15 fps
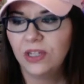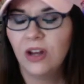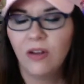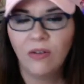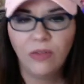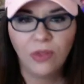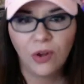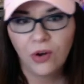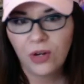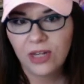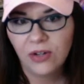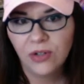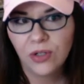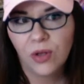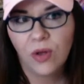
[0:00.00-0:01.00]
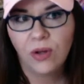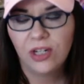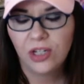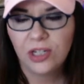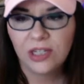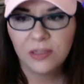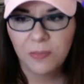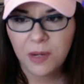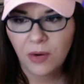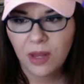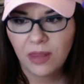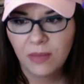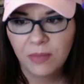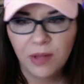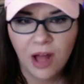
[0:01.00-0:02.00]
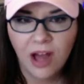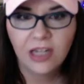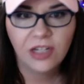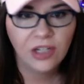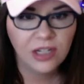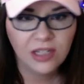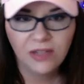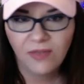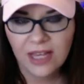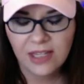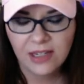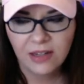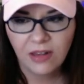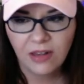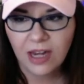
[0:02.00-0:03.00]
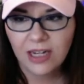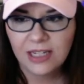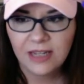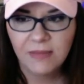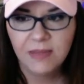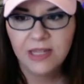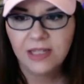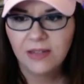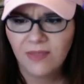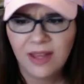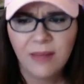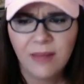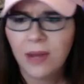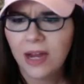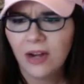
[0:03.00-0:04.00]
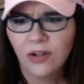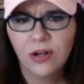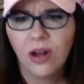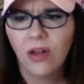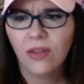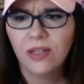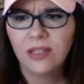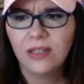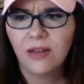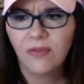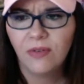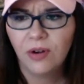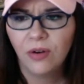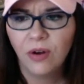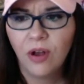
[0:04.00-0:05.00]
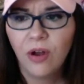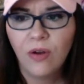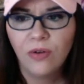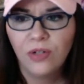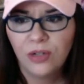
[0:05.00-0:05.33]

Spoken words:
you know, 30 years old and she's been around the block and she's faced a lot of demons and vampires and all this stuff on her own,